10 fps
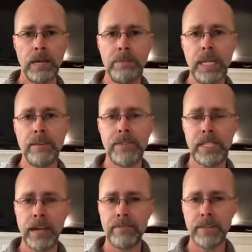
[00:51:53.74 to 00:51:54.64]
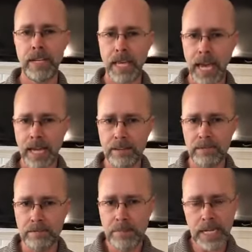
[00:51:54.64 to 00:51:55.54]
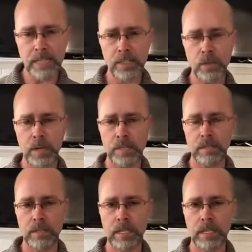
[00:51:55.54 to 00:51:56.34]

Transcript: And many of us have had many situations